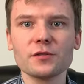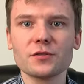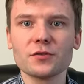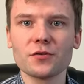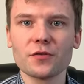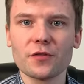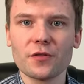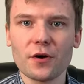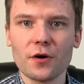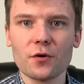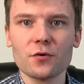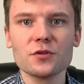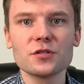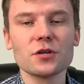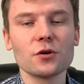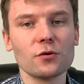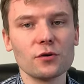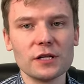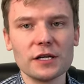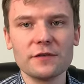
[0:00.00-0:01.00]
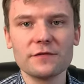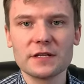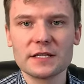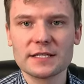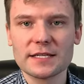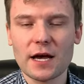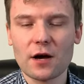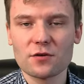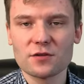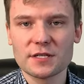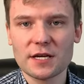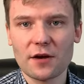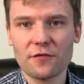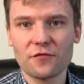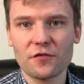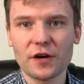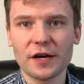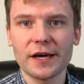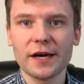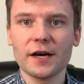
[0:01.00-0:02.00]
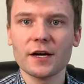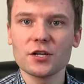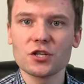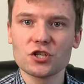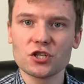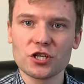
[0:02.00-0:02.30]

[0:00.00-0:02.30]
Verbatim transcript: to those who live in South Africa,